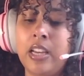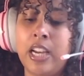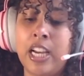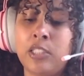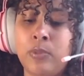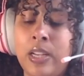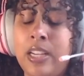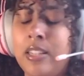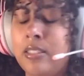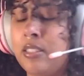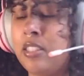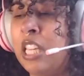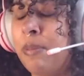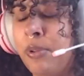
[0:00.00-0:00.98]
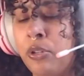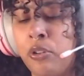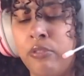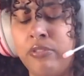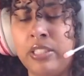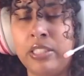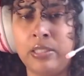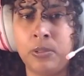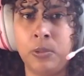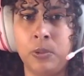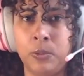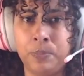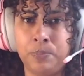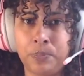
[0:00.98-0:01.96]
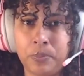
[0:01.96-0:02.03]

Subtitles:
as well as keeping your physical,